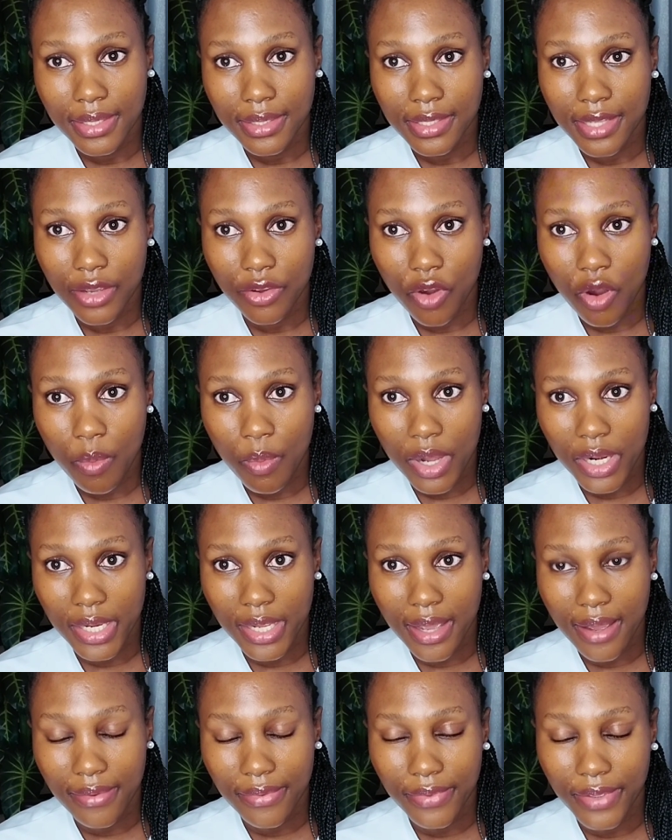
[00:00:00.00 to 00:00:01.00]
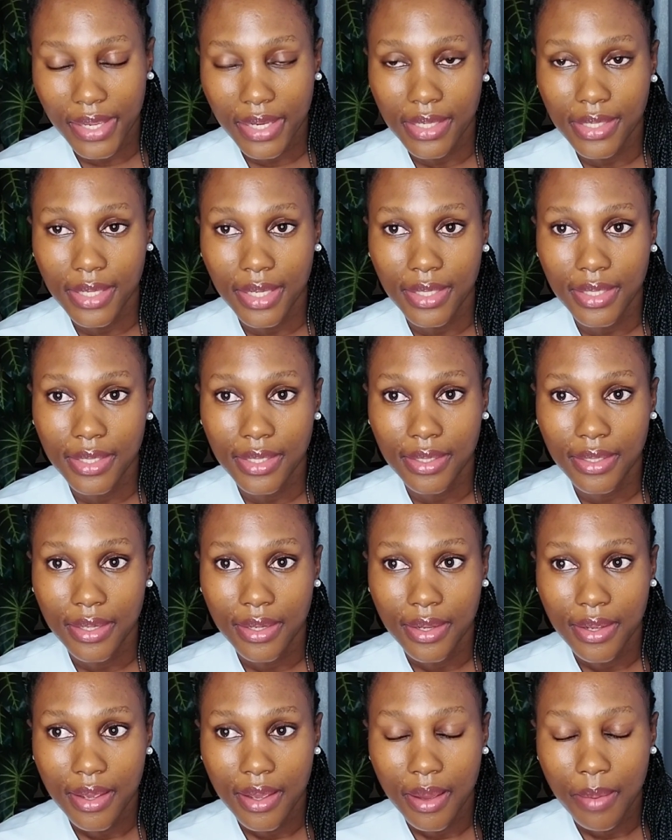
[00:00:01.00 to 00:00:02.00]
is the commonly affected.
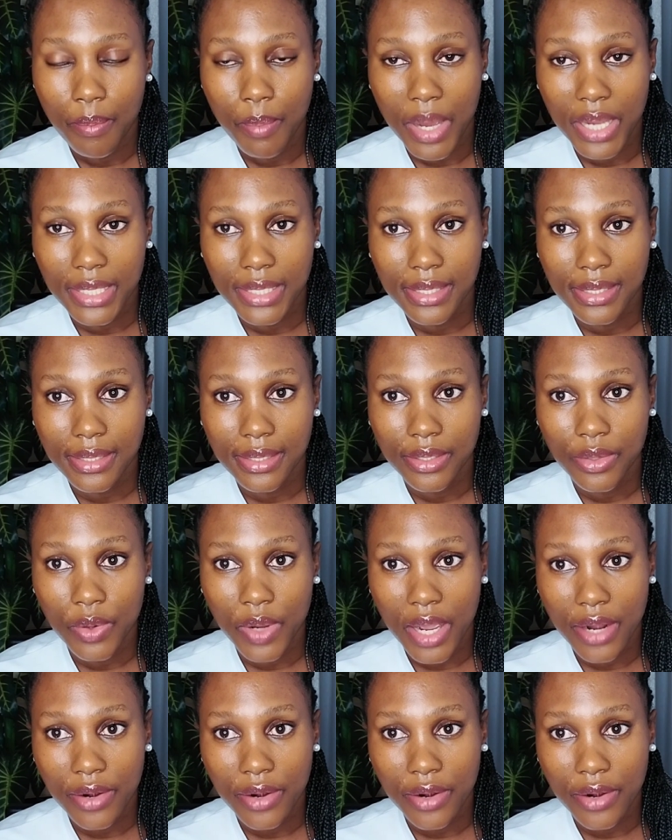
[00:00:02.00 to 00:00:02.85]
But you